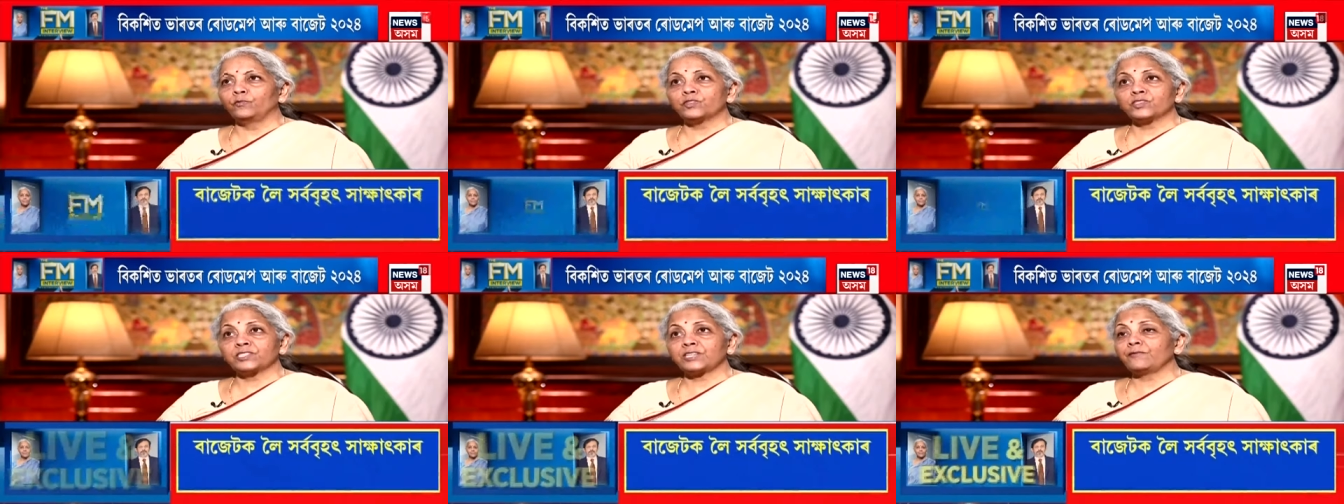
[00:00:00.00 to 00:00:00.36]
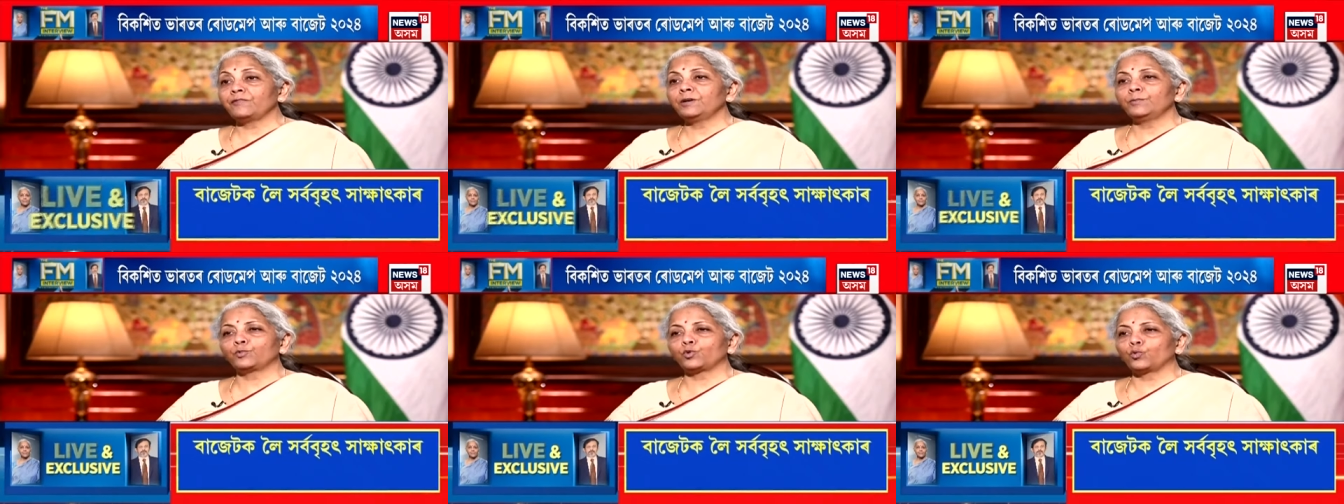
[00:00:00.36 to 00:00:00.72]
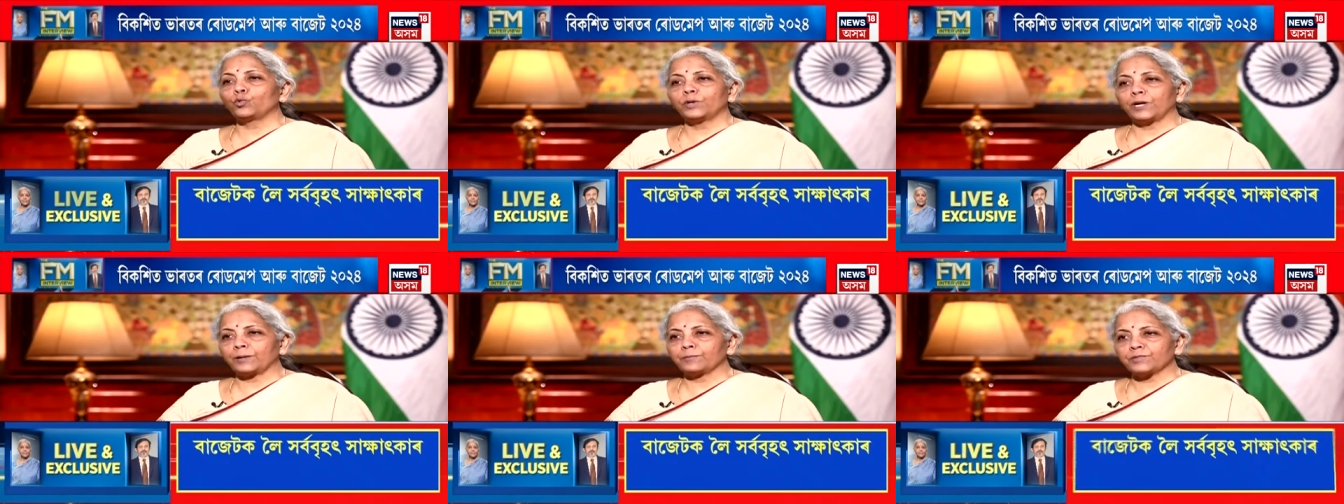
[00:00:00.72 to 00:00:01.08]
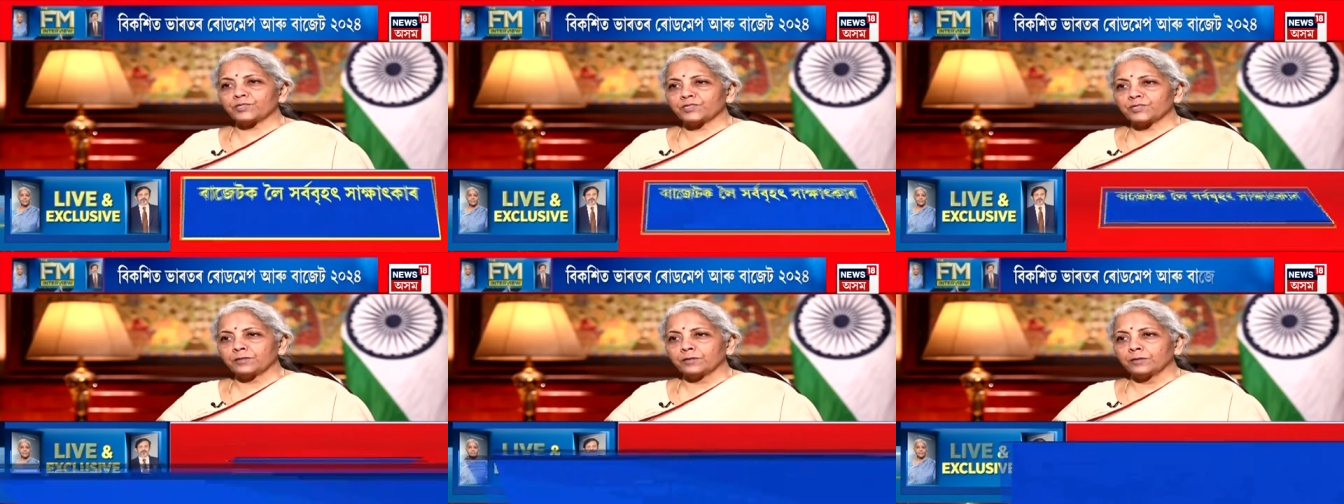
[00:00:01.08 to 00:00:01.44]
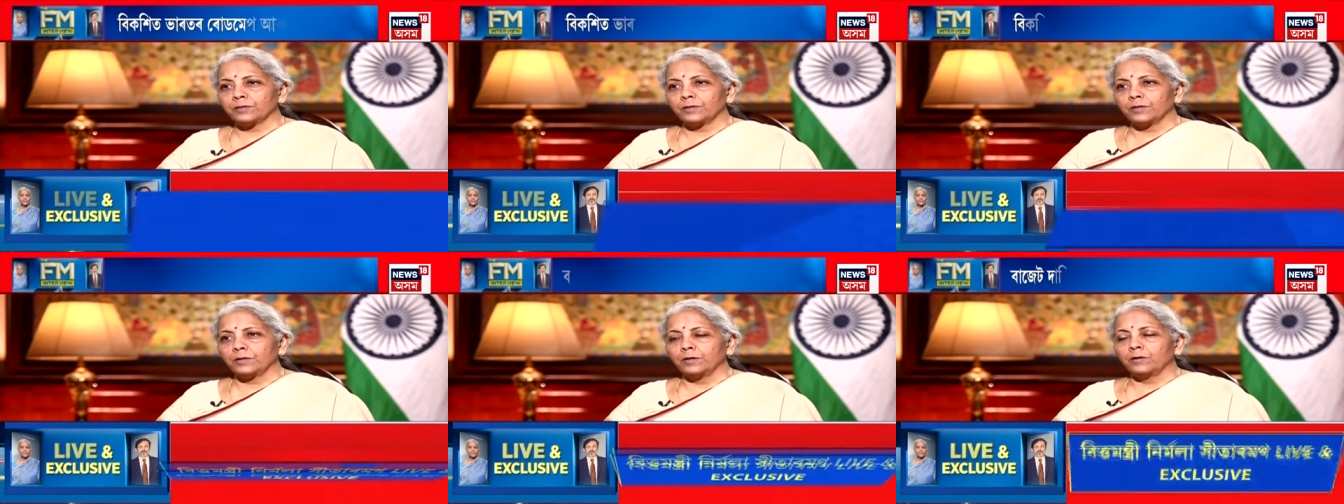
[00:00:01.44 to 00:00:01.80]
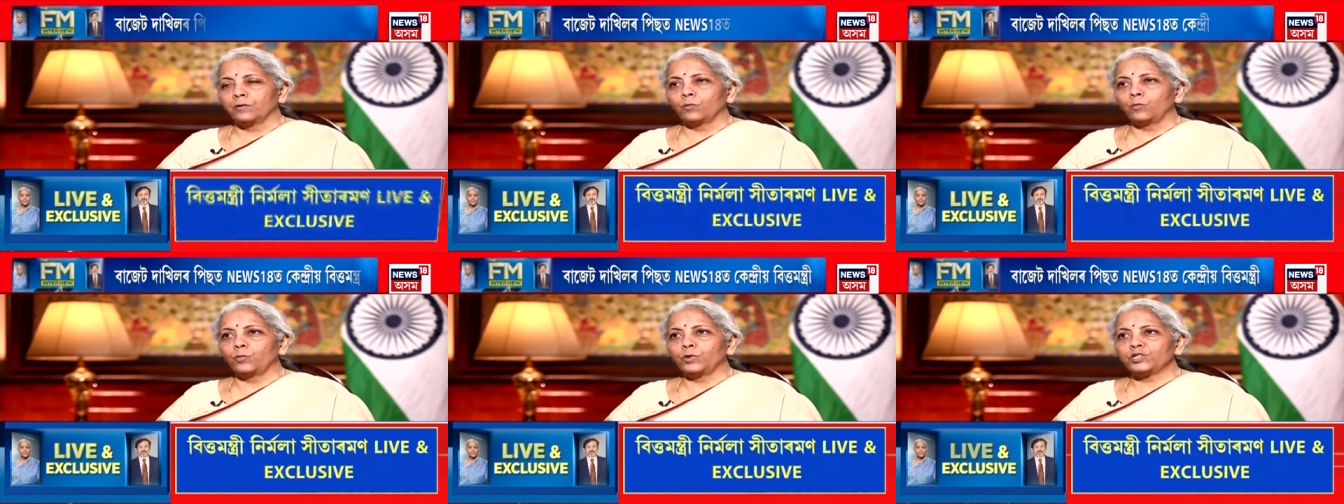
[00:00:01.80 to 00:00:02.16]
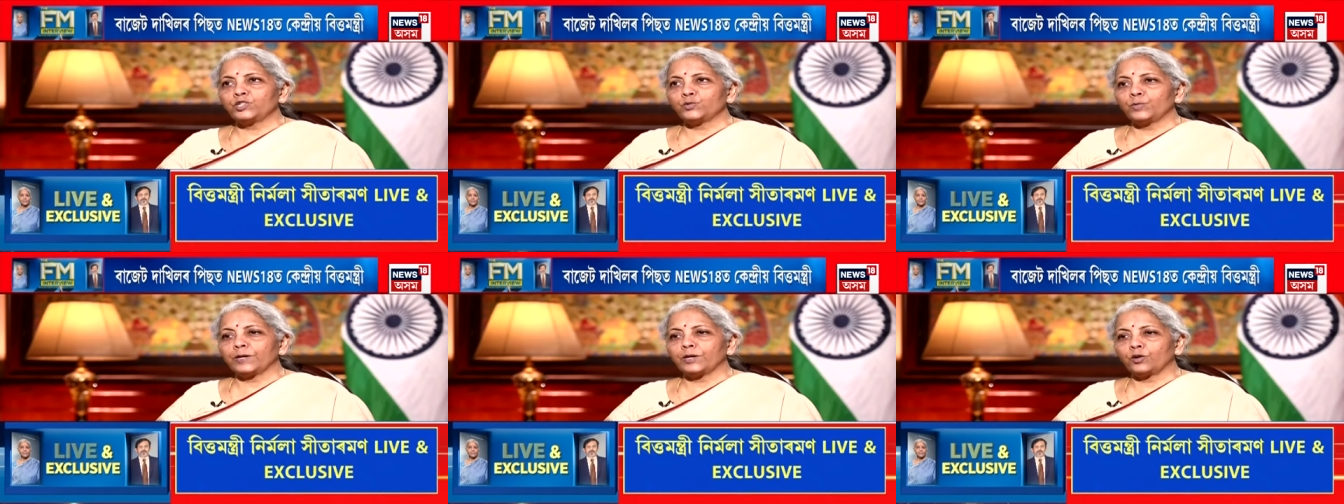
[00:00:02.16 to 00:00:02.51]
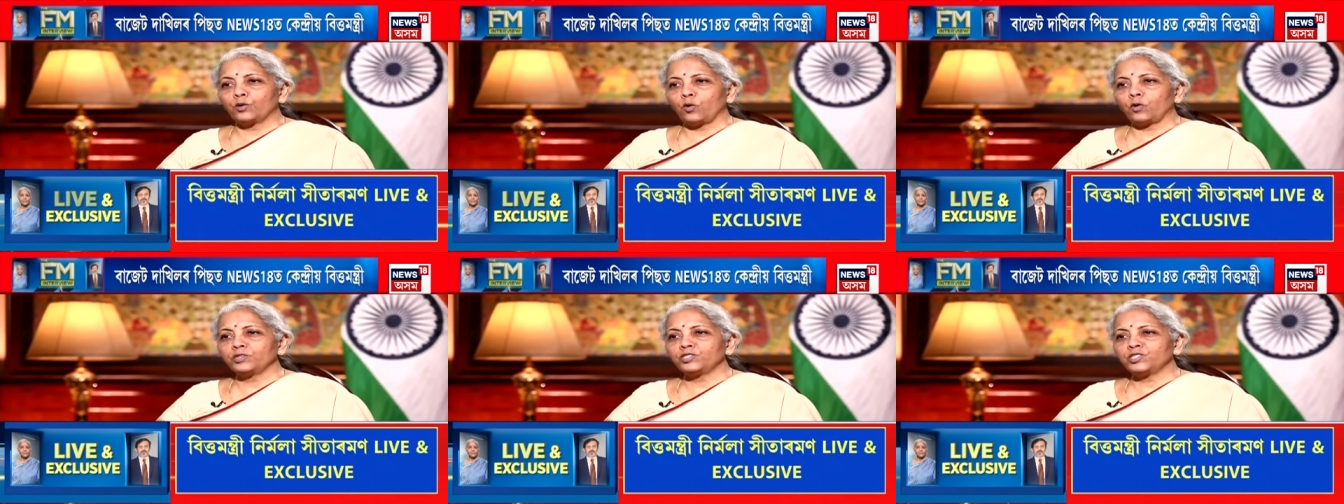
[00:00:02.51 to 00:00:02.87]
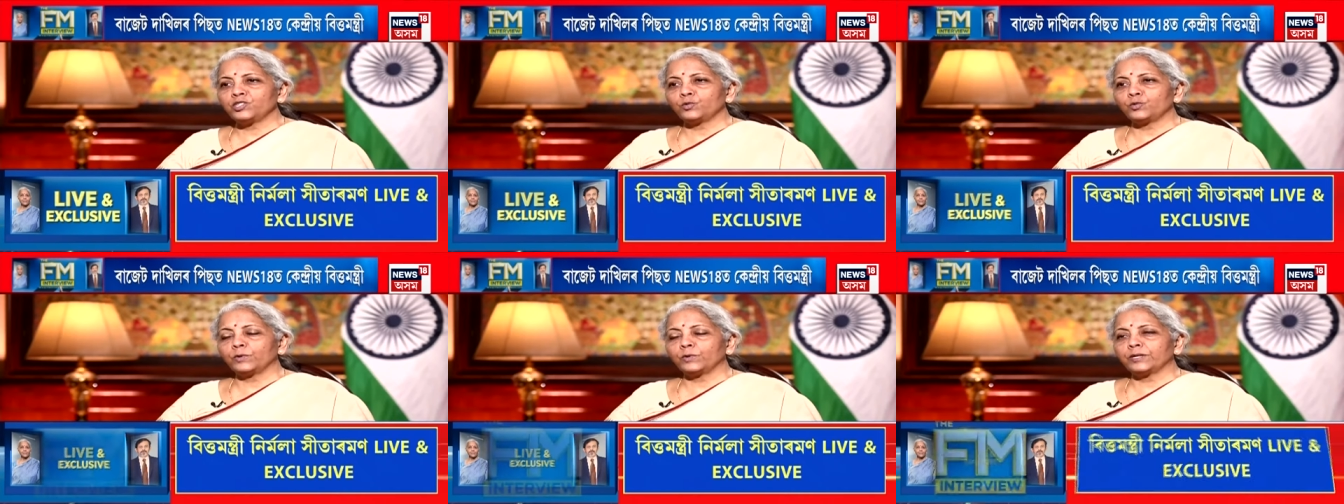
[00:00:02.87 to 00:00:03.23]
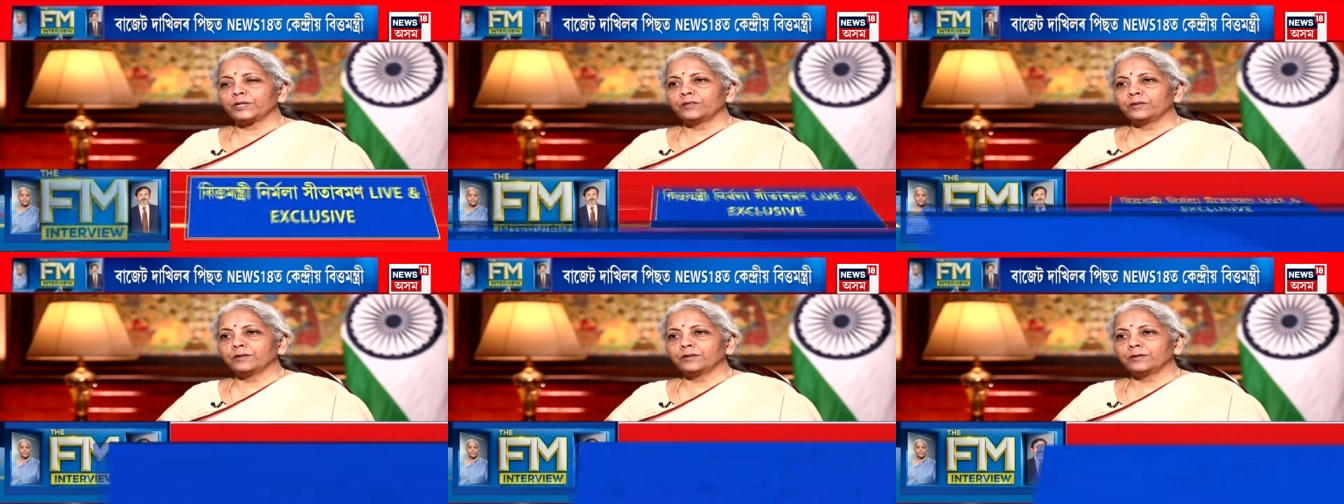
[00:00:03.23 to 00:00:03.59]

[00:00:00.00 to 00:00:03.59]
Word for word: several programs which were launched with